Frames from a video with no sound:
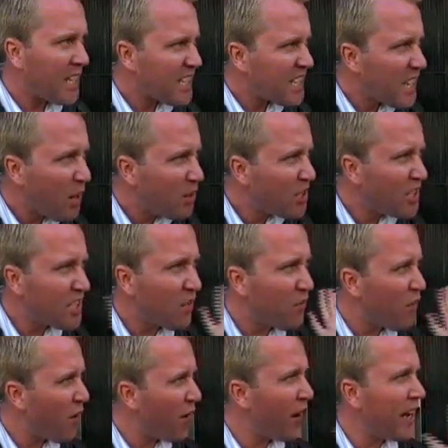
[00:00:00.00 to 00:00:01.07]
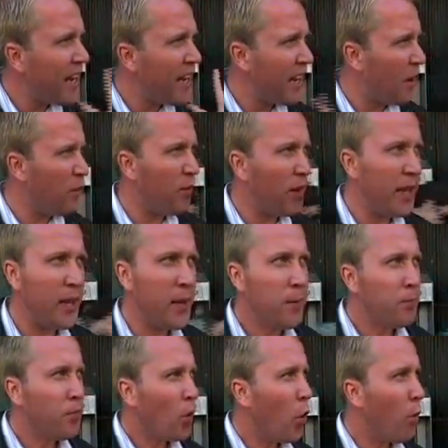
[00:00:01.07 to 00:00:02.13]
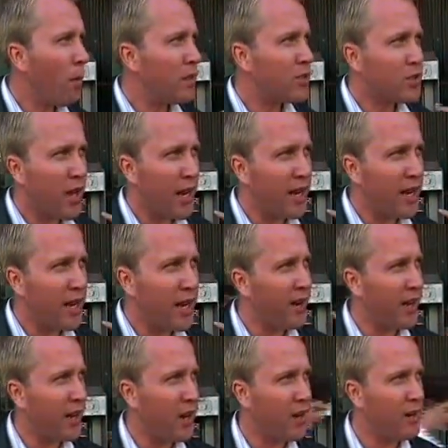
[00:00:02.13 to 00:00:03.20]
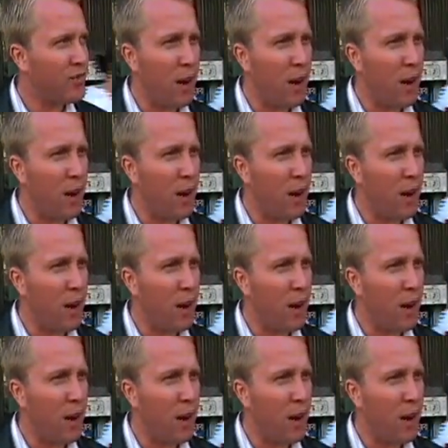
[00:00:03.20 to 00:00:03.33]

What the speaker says: I just know she's a very lovely, almost kind of like a